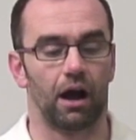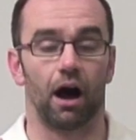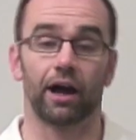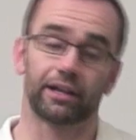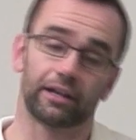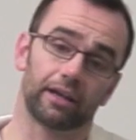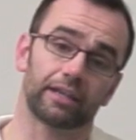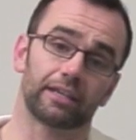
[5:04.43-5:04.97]

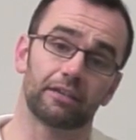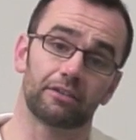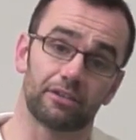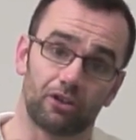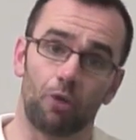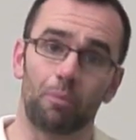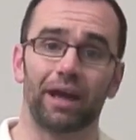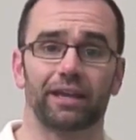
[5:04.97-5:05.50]
I'd like you
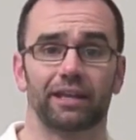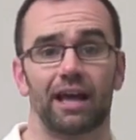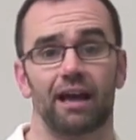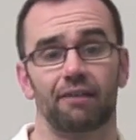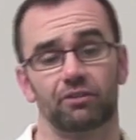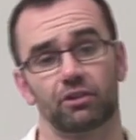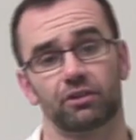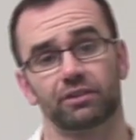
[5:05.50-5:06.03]
to go back and
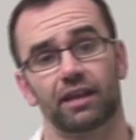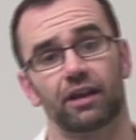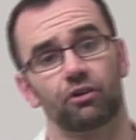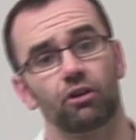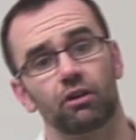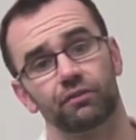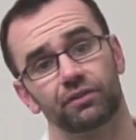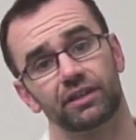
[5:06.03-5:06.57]
have a look at that
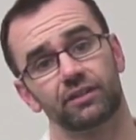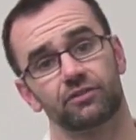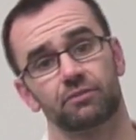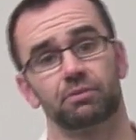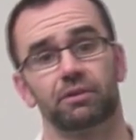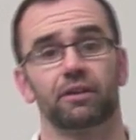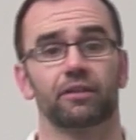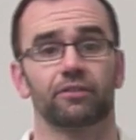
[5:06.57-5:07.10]
all over the Easter
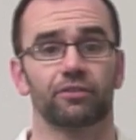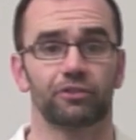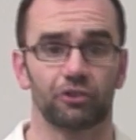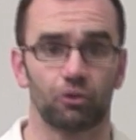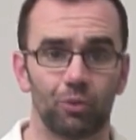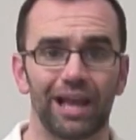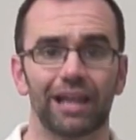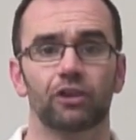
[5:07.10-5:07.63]
period so
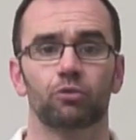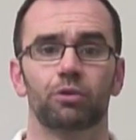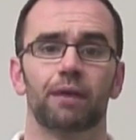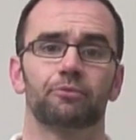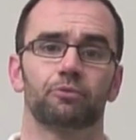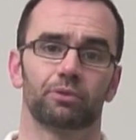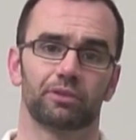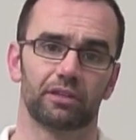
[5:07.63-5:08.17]
you're well
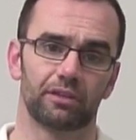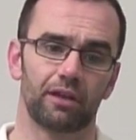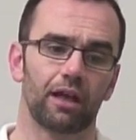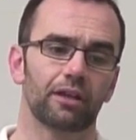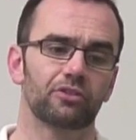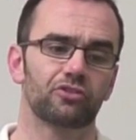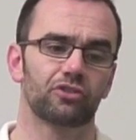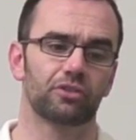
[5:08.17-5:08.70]
equipped with the
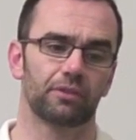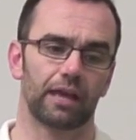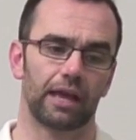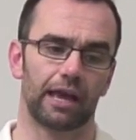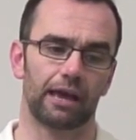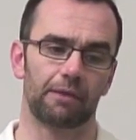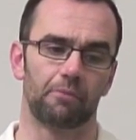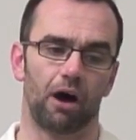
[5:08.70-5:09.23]
knowledge
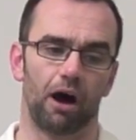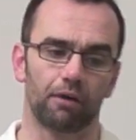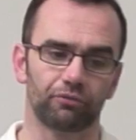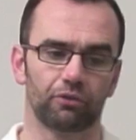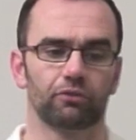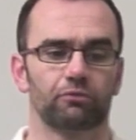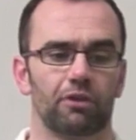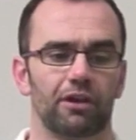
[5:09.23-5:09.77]
of
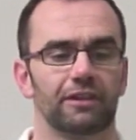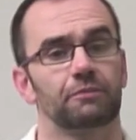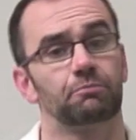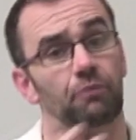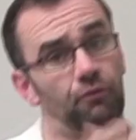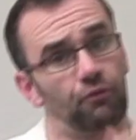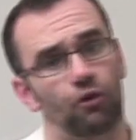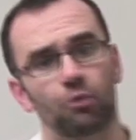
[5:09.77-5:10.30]
those grinds
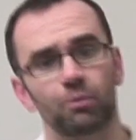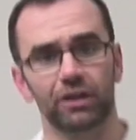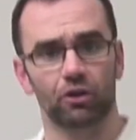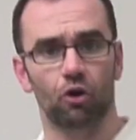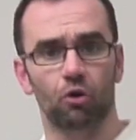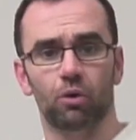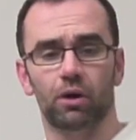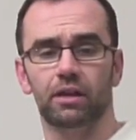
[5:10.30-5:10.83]
before we
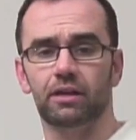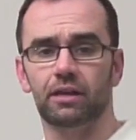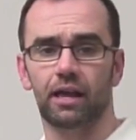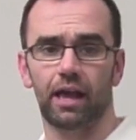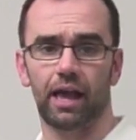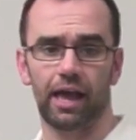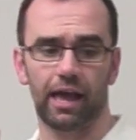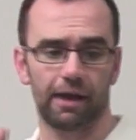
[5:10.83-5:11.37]
go
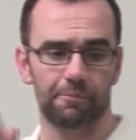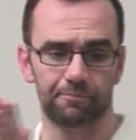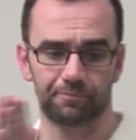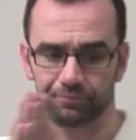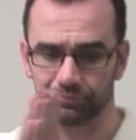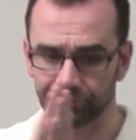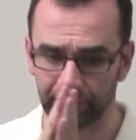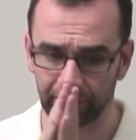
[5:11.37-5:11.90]

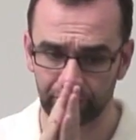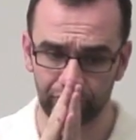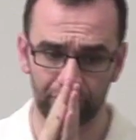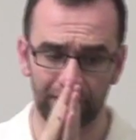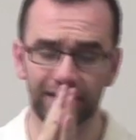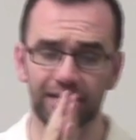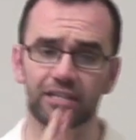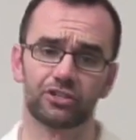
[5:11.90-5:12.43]

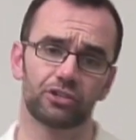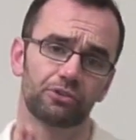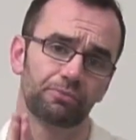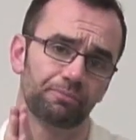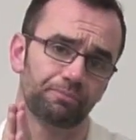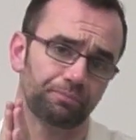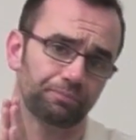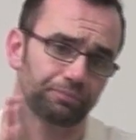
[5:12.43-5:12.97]
straight into